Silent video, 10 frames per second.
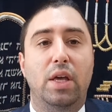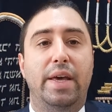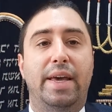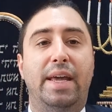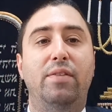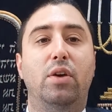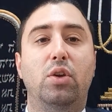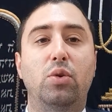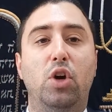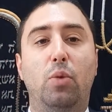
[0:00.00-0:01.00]
even though
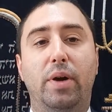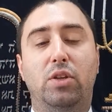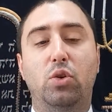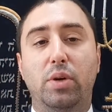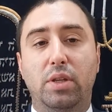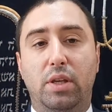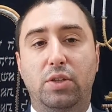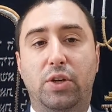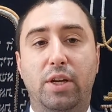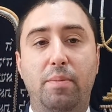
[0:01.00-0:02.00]
you know by doing this,
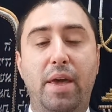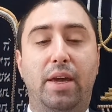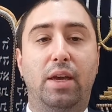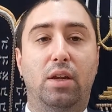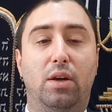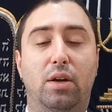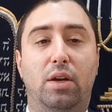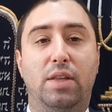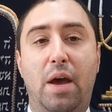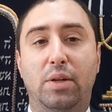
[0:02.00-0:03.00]
you're going to make it,
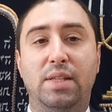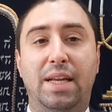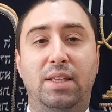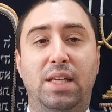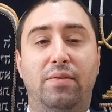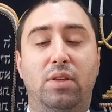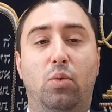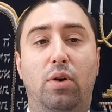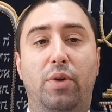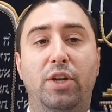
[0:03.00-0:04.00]
now it's 97 to
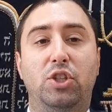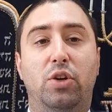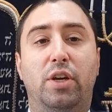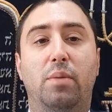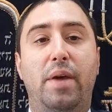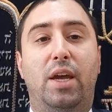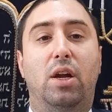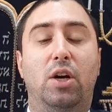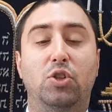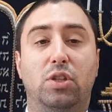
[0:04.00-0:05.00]
1 ratio, you're going to make it
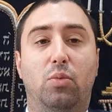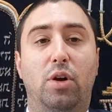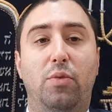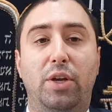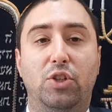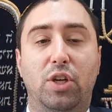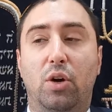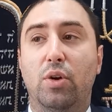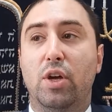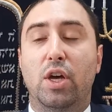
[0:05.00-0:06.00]
100 to 1
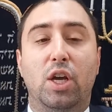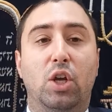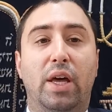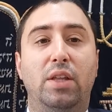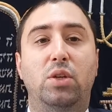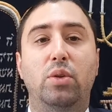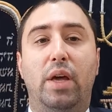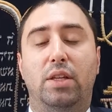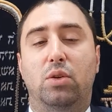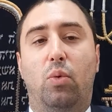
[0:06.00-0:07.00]
ratio, you're allowed to do
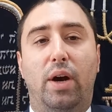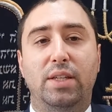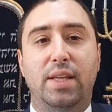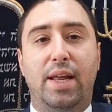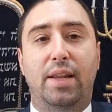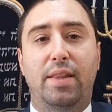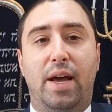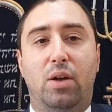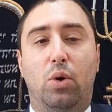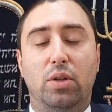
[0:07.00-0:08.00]
that. So why is that
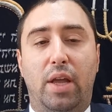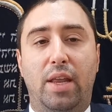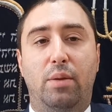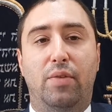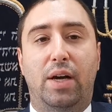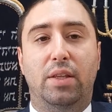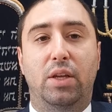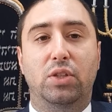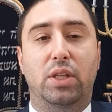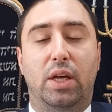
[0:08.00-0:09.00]
not called ein mevatan
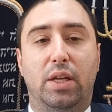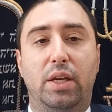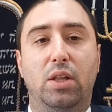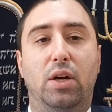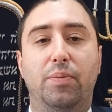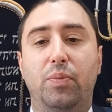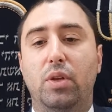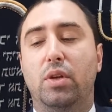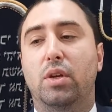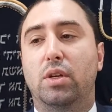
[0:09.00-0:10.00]
ish l'chadchila?
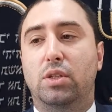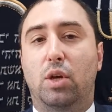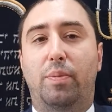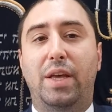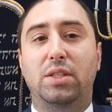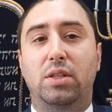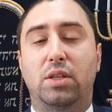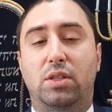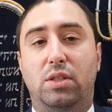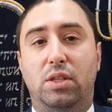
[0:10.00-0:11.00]
So based on
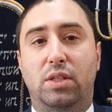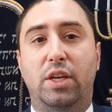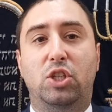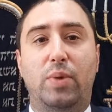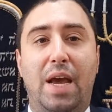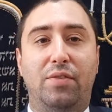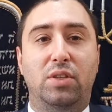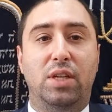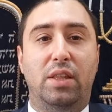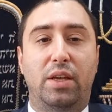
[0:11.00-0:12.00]
this distinction, we have to
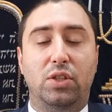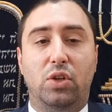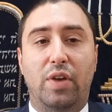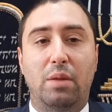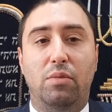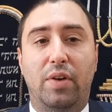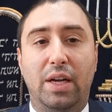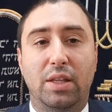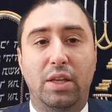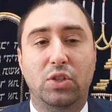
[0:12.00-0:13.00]
say the issur of ein
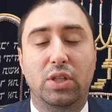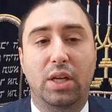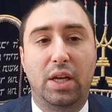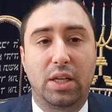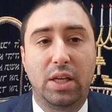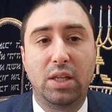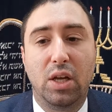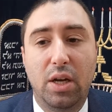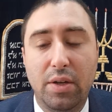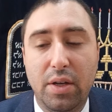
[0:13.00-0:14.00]
mevatan ish
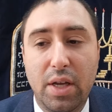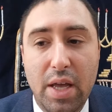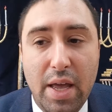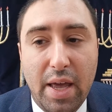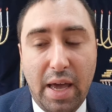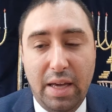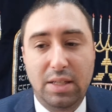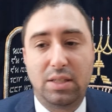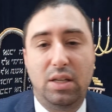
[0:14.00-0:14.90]
l'chadchila is